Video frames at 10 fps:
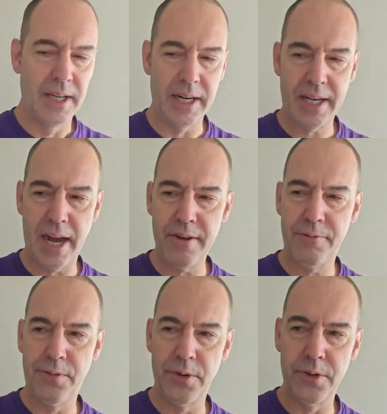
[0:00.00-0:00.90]
and a kind
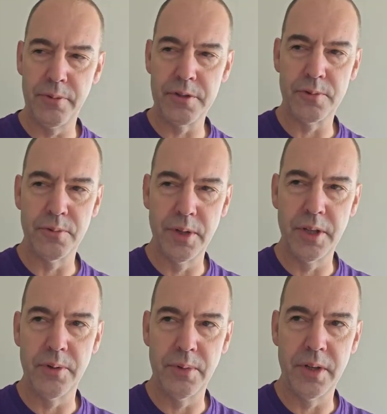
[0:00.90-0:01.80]
of fur that was
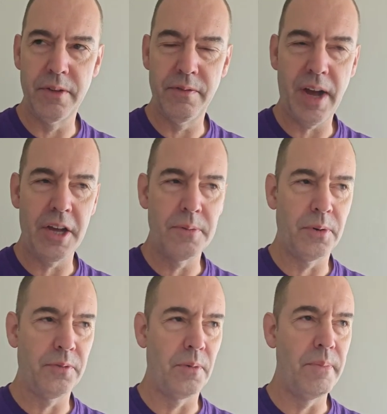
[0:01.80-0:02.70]
really, really
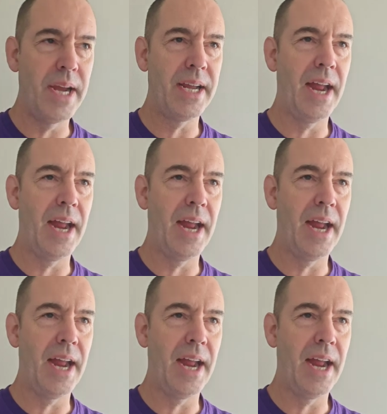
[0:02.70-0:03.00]
valuable for making